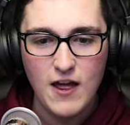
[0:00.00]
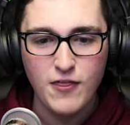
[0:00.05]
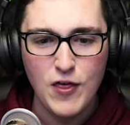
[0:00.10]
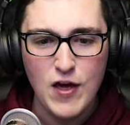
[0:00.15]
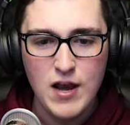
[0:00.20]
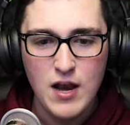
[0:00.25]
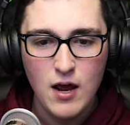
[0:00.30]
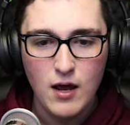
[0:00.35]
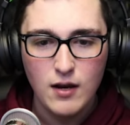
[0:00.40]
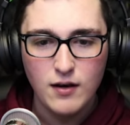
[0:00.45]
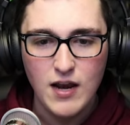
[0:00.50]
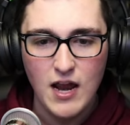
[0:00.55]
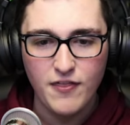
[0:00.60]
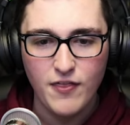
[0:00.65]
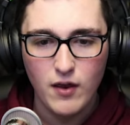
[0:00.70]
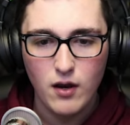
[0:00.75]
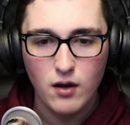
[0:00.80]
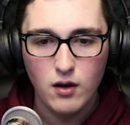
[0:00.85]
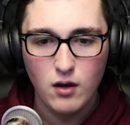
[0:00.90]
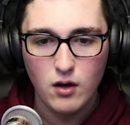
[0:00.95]
nathan
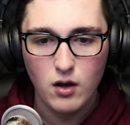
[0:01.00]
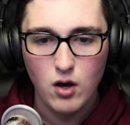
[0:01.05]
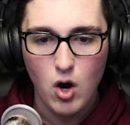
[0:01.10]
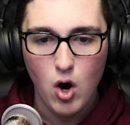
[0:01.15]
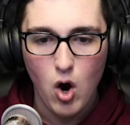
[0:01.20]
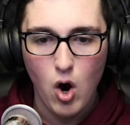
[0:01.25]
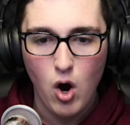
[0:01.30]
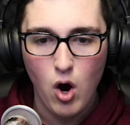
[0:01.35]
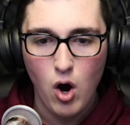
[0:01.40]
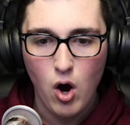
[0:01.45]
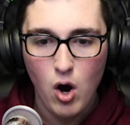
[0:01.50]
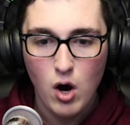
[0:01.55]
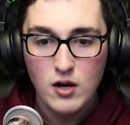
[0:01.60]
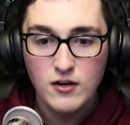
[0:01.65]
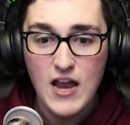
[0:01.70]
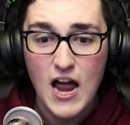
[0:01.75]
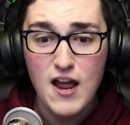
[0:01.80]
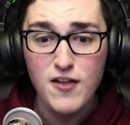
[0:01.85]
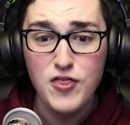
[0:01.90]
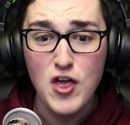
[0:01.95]
nathan i don't know my
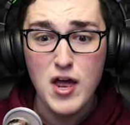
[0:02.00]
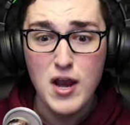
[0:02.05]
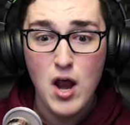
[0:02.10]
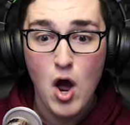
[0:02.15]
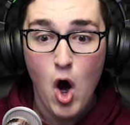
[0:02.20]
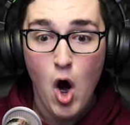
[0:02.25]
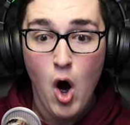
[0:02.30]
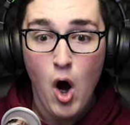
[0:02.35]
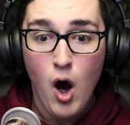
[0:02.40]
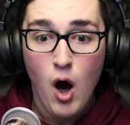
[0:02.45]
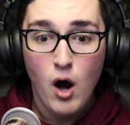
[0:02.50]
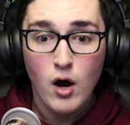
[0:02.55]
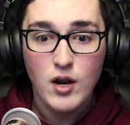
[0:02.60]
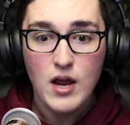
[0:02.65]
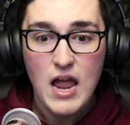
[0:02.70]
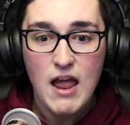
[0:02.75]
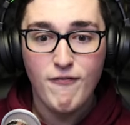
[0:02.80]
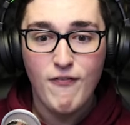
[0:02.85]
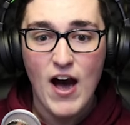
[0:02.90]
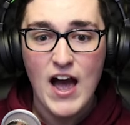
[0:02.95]
nathan! minecraft leaves
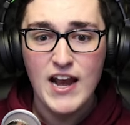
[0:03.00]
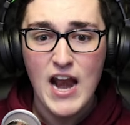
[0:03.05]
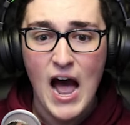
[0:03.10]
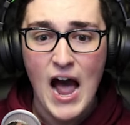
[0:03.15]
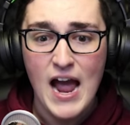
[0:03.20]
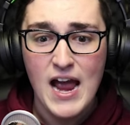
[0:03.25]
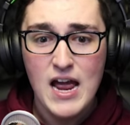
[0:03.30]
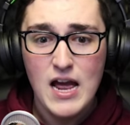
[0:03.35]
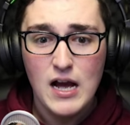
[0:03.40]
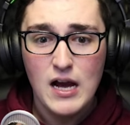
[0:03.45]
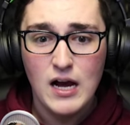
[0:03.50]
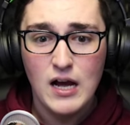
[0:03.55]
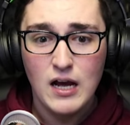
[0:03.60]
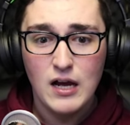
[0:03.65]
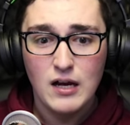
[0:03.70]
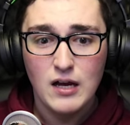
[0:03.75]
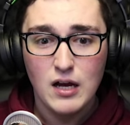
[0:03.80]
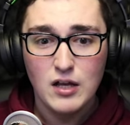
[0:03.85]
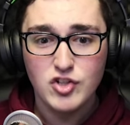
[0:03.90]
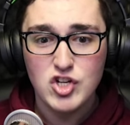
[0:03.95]
if i die
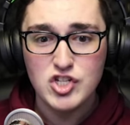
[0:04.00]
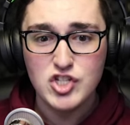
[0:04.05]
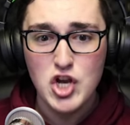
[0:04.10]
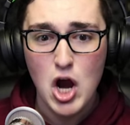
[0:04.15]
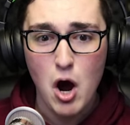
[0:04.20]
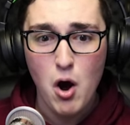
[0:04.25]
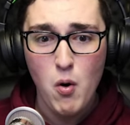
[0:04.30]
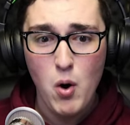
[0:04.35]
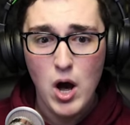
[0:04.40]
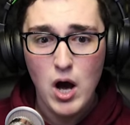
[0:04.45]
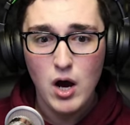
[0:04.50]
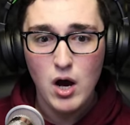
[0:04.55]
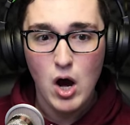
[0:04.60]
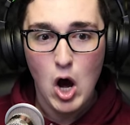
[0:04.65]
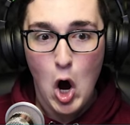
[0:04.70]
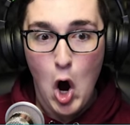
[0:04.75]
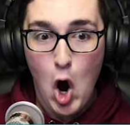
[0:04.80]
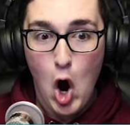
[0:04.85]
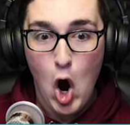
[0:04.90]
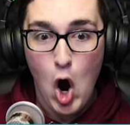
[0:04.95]
just, just no
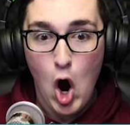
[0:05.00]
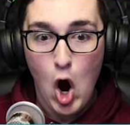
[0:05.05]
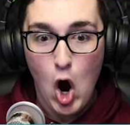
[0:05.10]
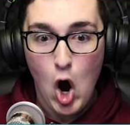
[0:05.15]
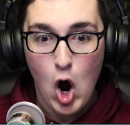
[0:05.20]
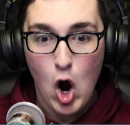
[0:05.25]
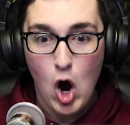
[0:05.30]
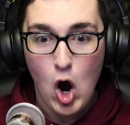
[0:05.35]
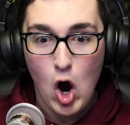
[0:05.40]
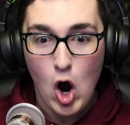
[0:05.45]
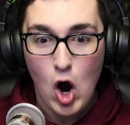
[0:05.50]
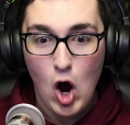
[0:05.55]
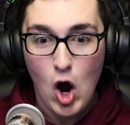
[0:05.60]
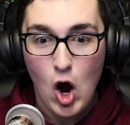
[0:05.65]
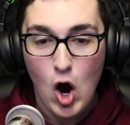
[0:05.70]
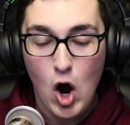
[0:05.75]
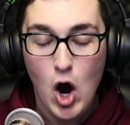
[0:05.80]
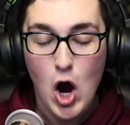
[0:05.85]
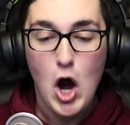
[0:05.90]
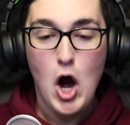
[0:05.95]
no he's just he's just
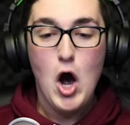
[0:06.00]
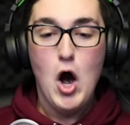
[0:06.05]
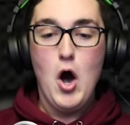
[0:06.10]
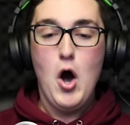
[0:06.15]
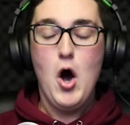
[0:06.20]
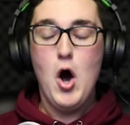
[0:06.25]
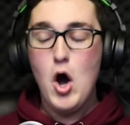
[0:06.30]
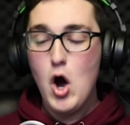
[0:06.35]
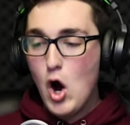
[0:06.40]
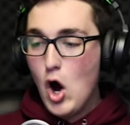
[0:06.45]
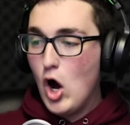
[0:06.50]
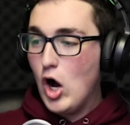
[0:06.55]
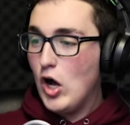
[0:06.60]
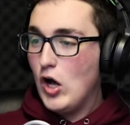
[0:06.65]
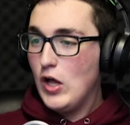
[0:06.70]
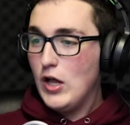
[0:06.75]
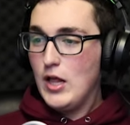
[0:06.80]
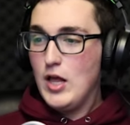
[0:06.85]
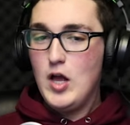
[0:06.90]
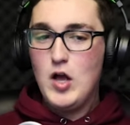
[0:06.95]
he's just a
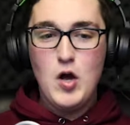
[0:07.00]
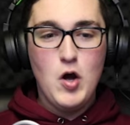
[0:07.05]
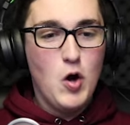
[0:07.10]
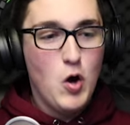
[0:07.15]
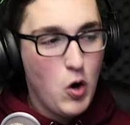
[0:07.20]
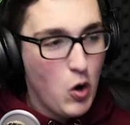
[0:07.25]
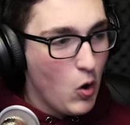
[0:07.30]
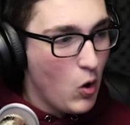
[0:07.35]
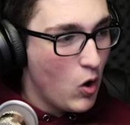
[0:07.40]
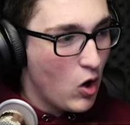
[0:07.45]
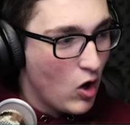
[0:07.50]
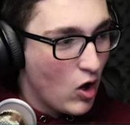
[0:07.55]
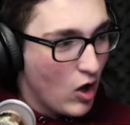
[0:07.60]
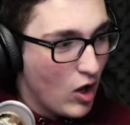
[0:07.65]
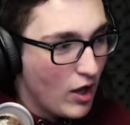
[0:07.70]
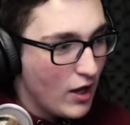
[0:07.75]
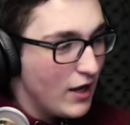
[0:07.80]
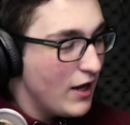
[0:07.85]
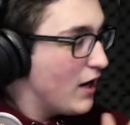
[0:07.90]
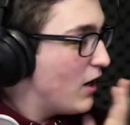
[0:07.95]
bypasser he's just passing through
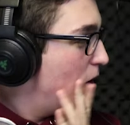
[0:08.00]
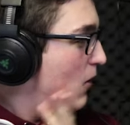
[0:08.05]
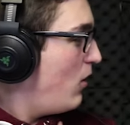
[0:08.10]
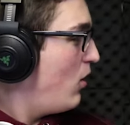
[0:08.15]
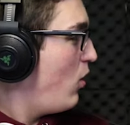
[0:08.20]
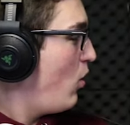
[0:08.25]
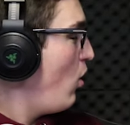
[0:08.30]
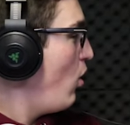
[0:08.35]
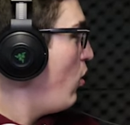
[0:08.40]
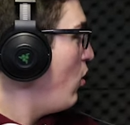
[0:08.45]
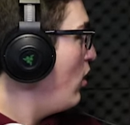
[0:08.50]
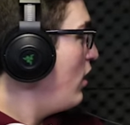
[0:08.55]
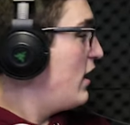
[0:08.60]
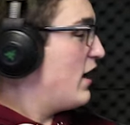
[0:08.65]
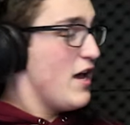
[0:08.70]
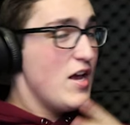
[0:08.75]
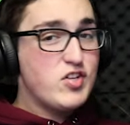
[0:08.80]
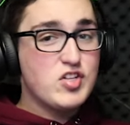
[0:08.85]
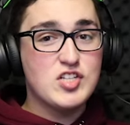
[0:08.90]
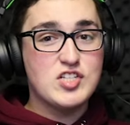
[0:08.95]
don't worry about it
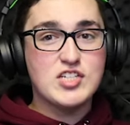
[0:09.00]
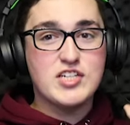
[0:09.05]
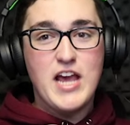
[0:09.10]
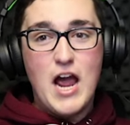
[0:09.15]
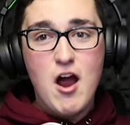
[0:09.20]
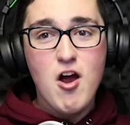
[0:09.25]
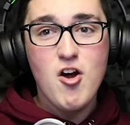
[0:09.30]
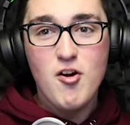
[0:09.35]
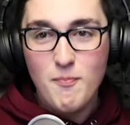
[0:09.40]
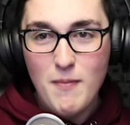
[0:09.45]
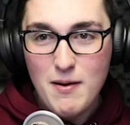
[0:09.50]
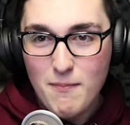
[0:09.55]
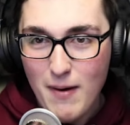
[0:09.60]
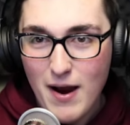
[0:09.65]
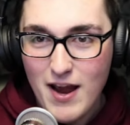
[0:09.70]
don't worry about it man.